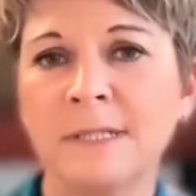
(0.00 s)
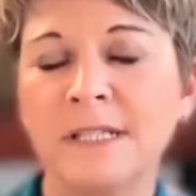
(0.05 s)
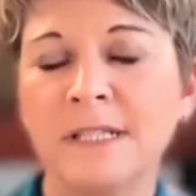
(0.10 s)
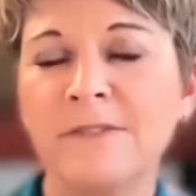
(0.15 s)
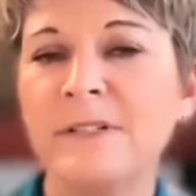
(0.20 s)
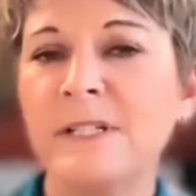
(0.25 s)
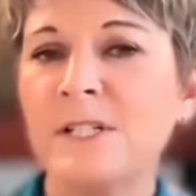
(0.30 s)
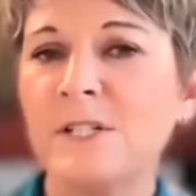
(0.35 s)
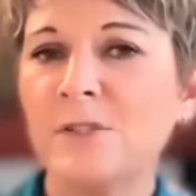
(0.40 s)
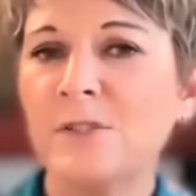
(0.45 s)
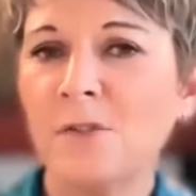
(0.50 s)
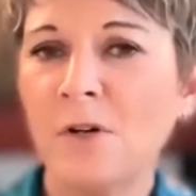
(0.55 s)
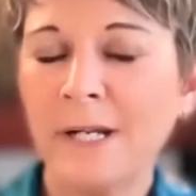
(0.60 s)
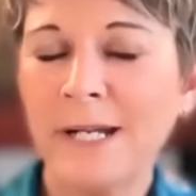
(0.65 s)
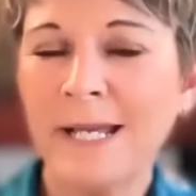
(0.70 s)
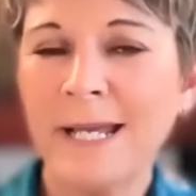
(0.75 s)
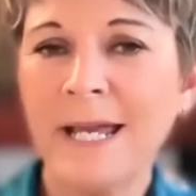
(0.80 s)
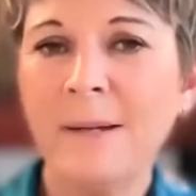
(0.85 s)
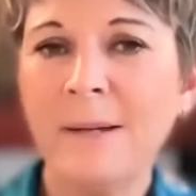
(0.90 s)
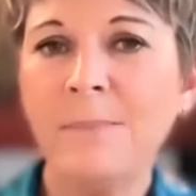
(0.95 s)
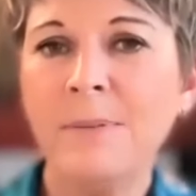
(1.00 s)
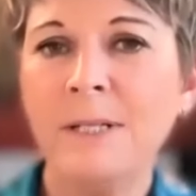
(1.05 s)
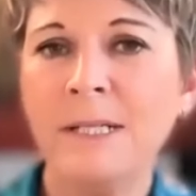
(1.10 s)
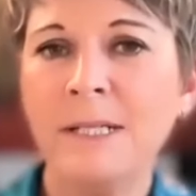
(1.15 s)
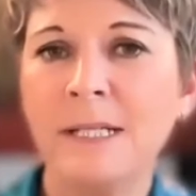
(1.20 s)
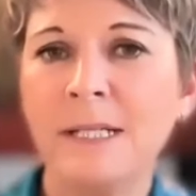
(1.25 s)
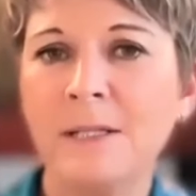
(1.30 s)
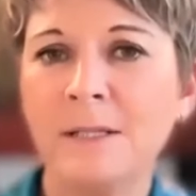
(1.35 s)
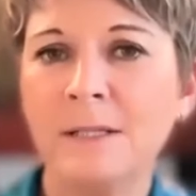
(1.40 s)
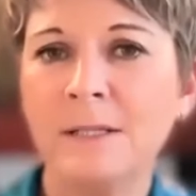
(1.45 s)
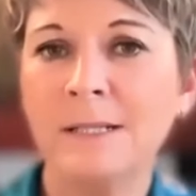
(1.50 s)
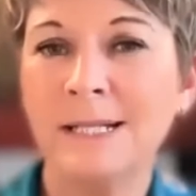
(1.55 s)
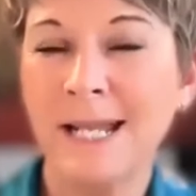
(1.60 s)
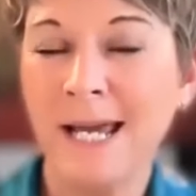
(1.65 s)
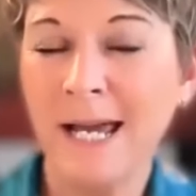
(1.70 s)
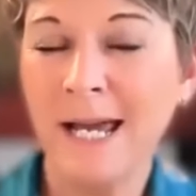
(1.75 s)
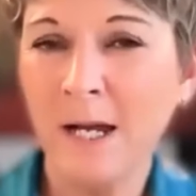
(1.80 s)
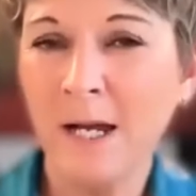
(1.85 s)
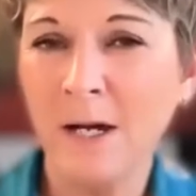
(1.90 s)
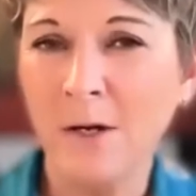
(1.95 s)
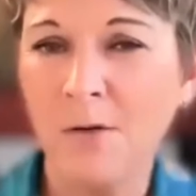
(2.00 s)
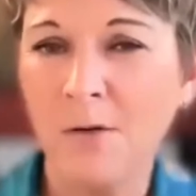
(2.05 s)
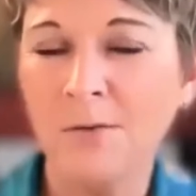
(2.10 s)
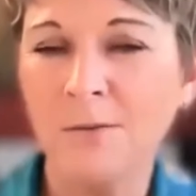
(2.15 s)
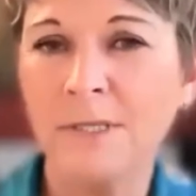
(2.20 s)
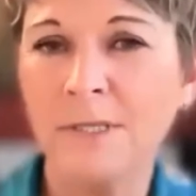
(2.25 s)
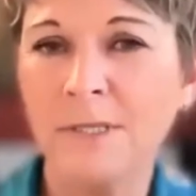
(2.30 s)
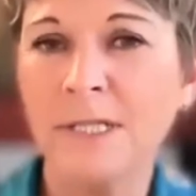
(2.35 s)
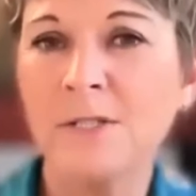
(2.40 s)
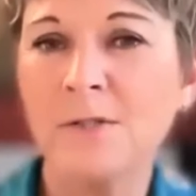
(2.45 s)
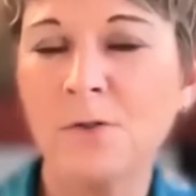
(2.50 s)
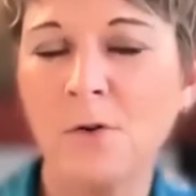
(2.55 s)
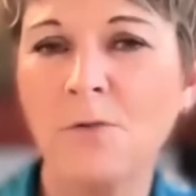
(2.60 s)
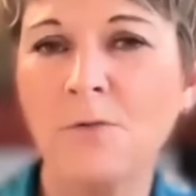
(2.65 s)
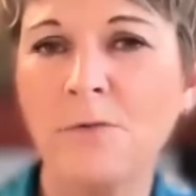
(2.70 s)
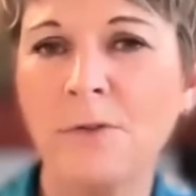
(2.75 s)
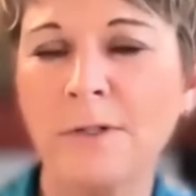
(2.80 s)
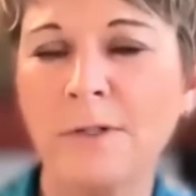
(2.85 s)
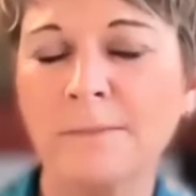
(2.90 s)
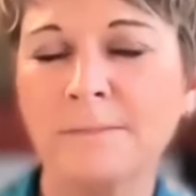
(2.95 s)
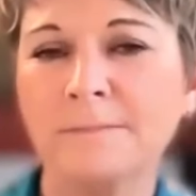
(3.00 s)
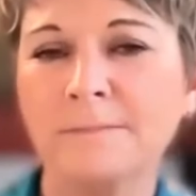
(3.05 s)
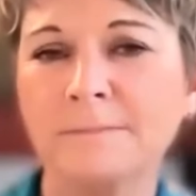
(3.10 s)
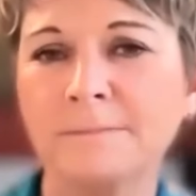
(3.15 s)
If it's not happening now, it's over.